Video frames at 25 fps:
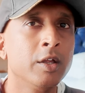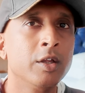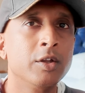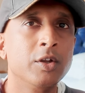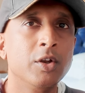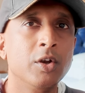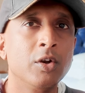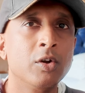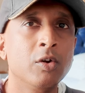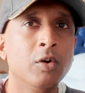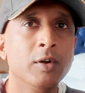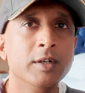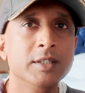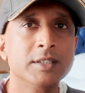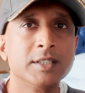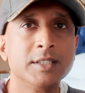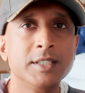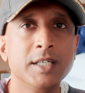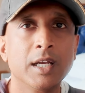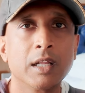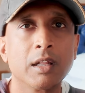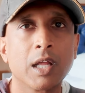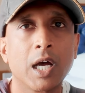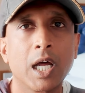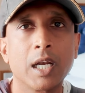you're going to
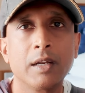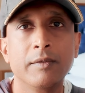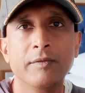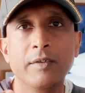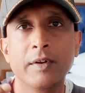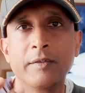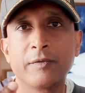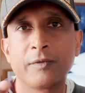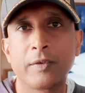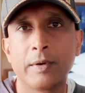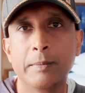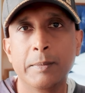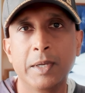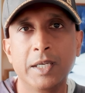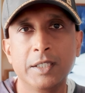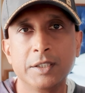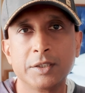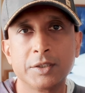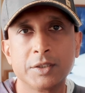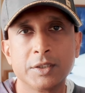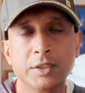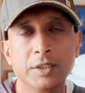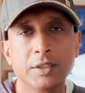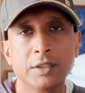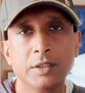see a lot of
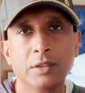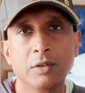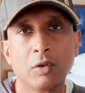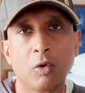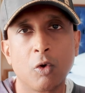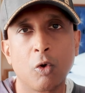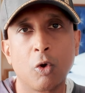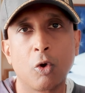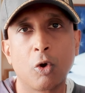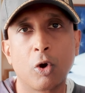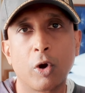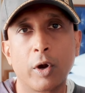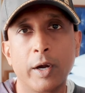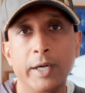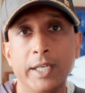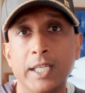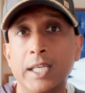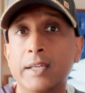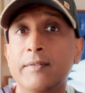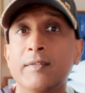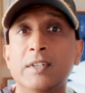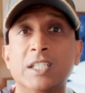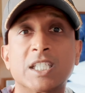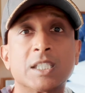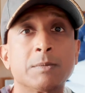information or
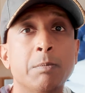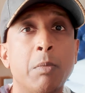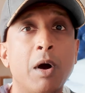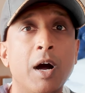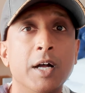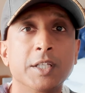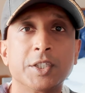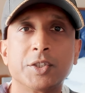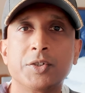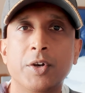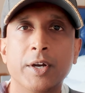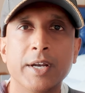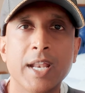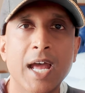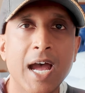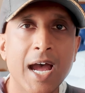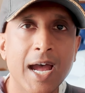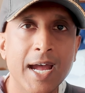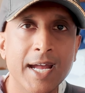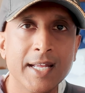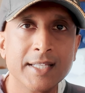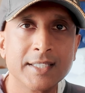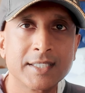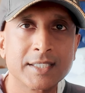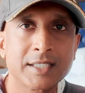even sponsored
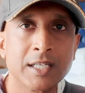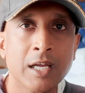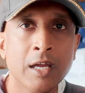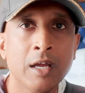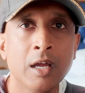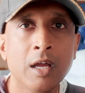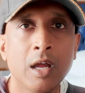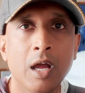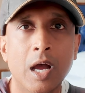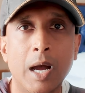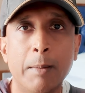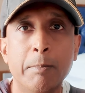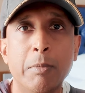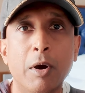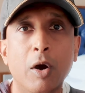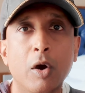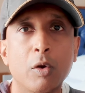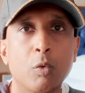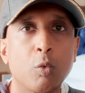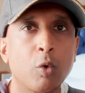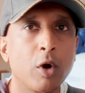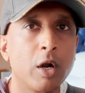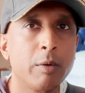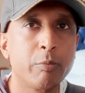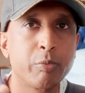ads about
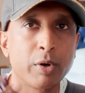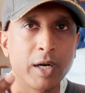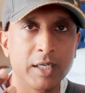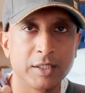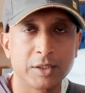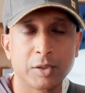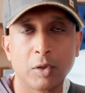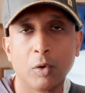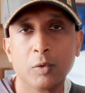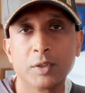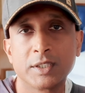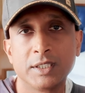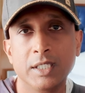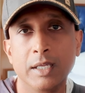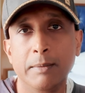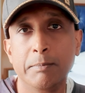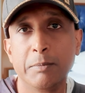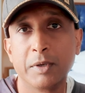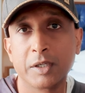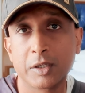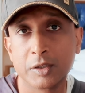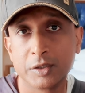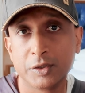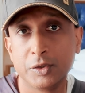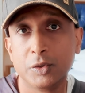WordPress hosting,
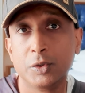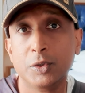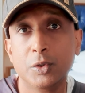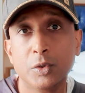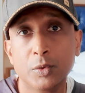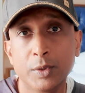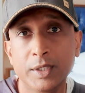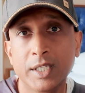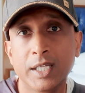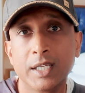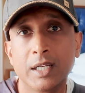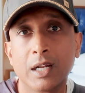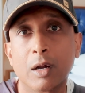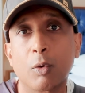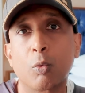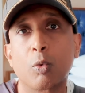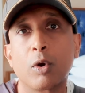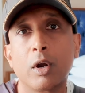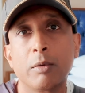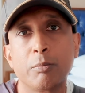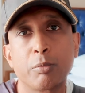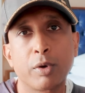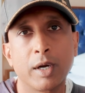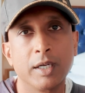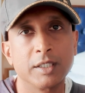because you do need a
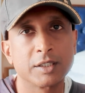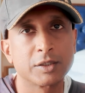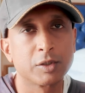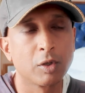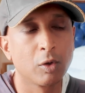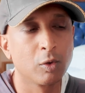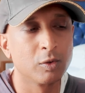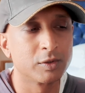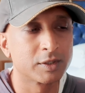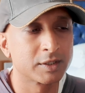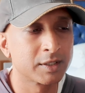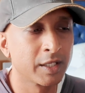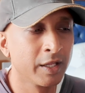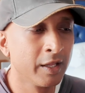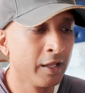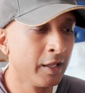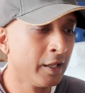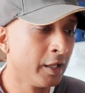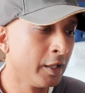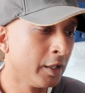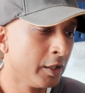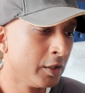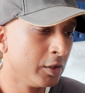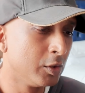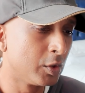WordPress host.
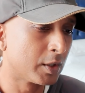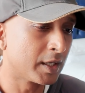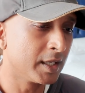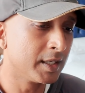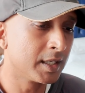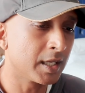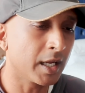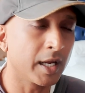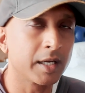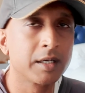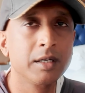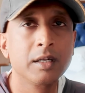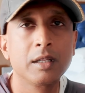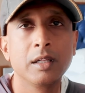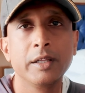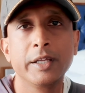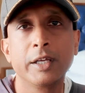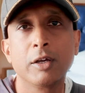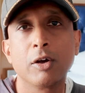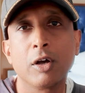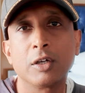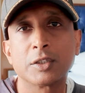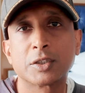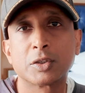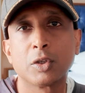You can technically
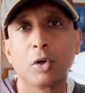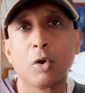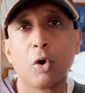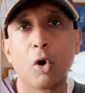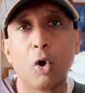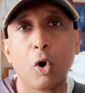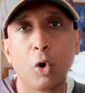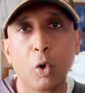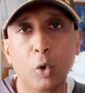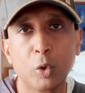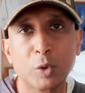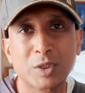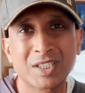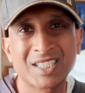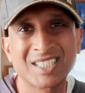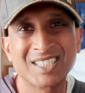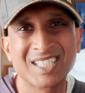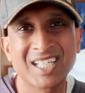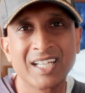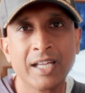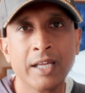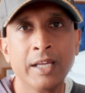also host